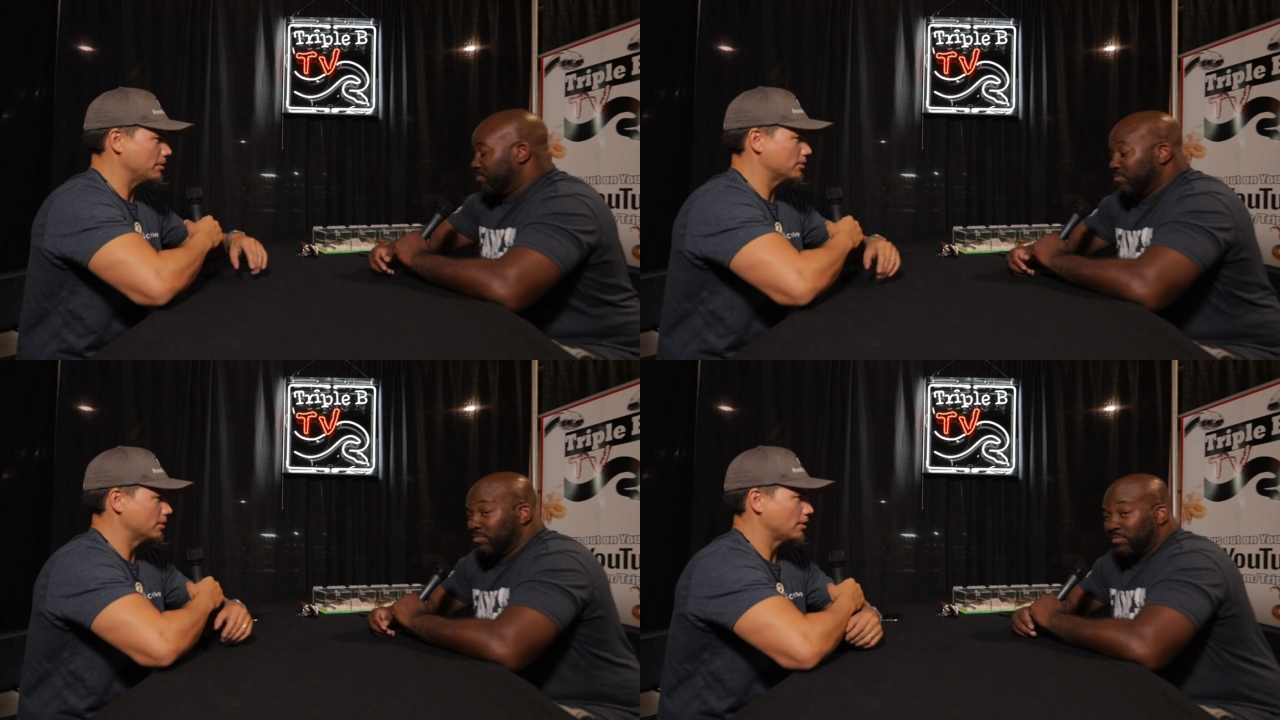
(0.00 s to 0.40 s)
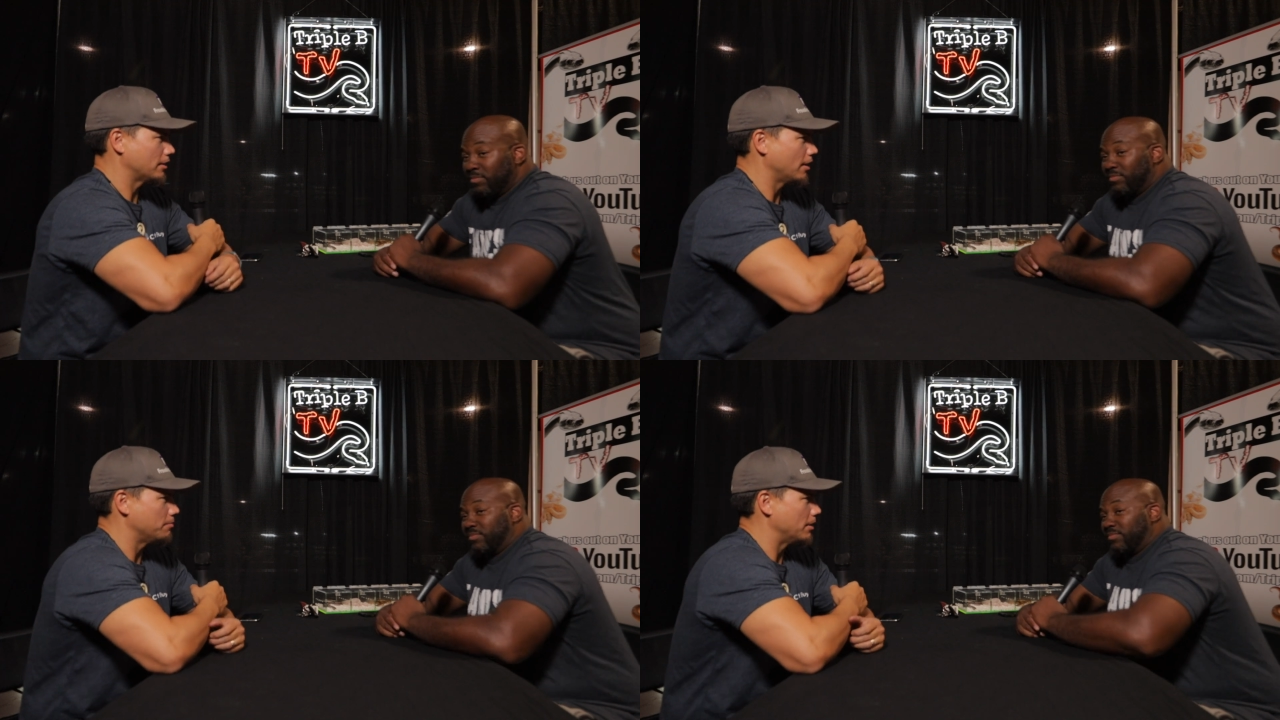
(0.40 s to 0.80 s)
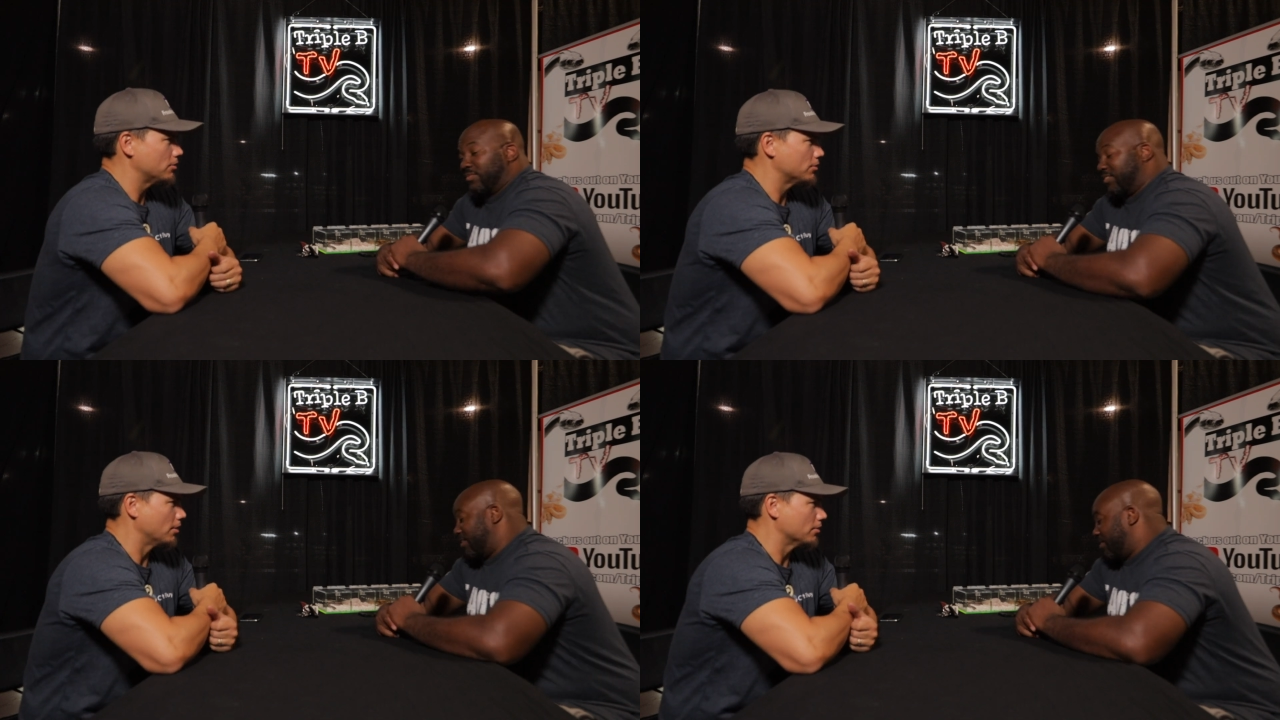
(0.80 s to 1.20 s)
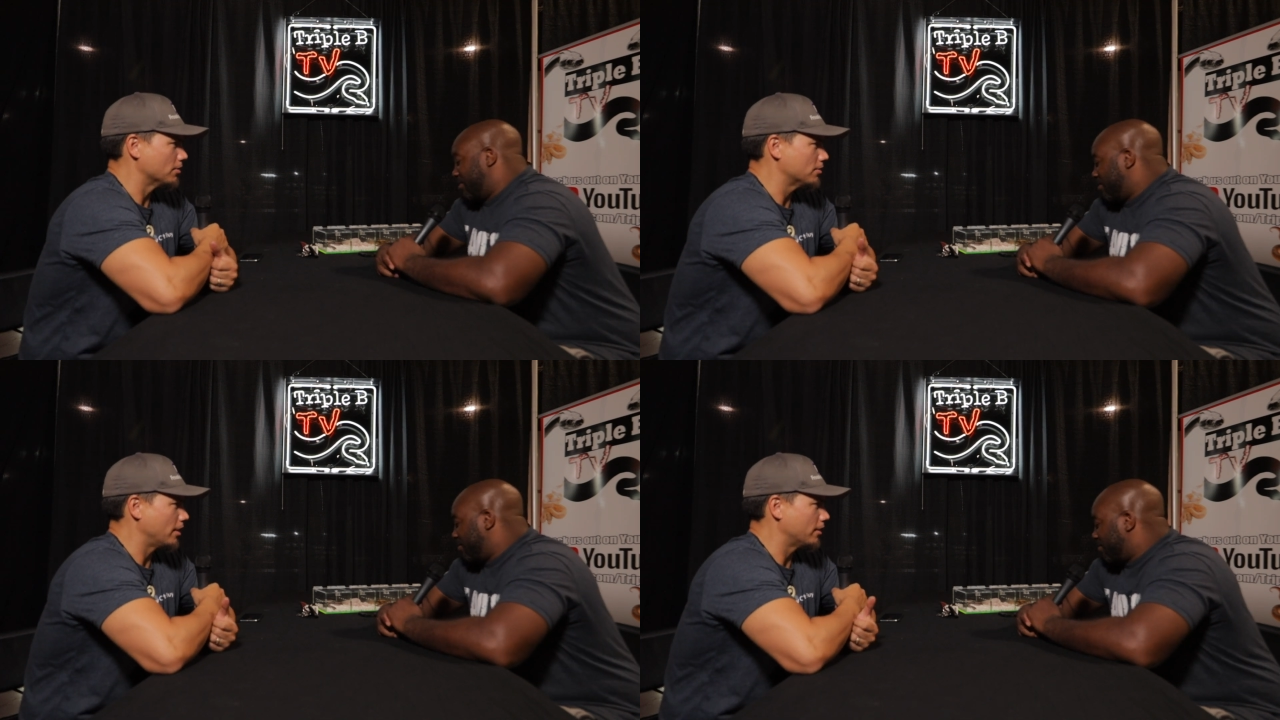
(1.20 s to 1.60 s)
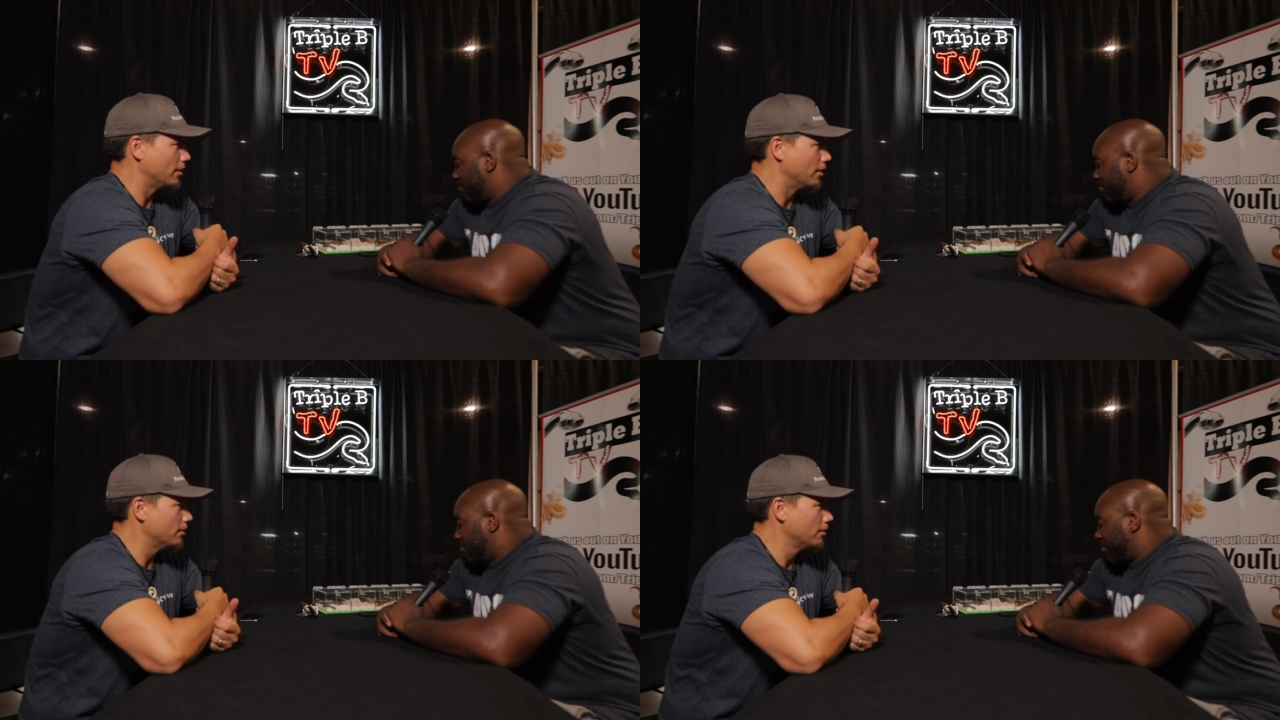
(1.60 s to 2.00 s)
Speaker 1: these things like 10 minutes or so. Yeah. So it's like,
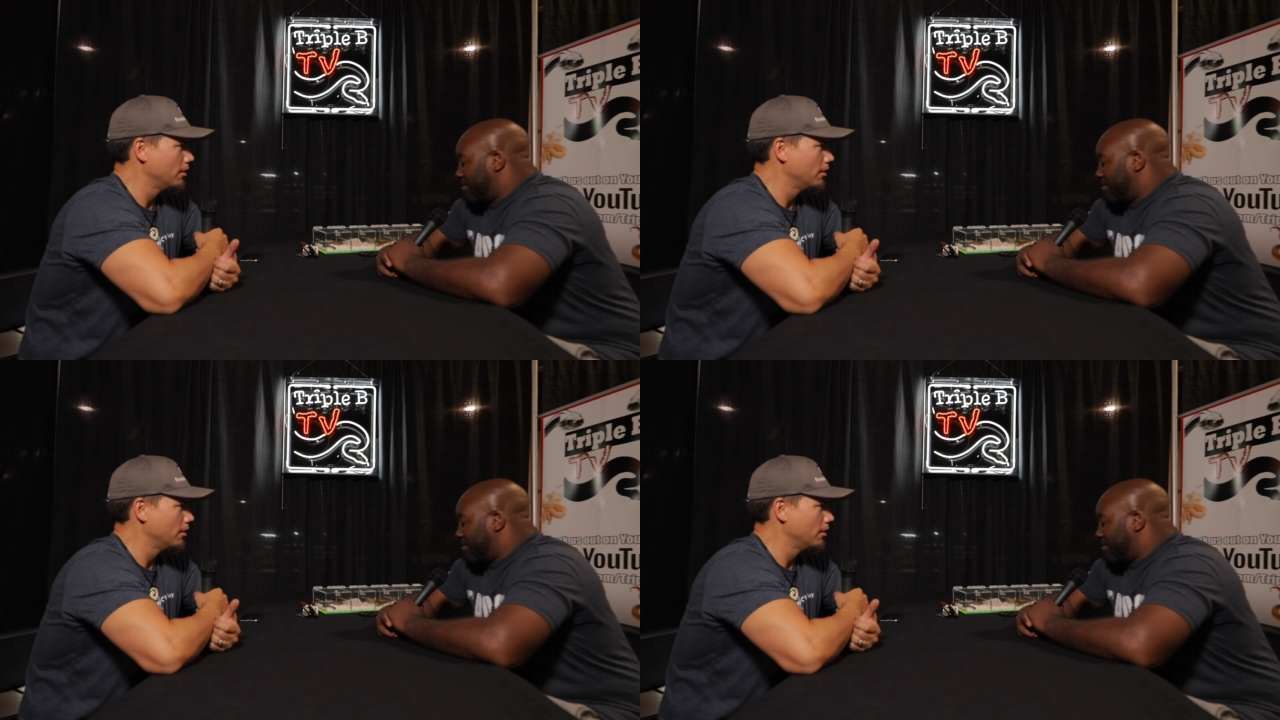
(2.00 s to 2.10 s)
uh,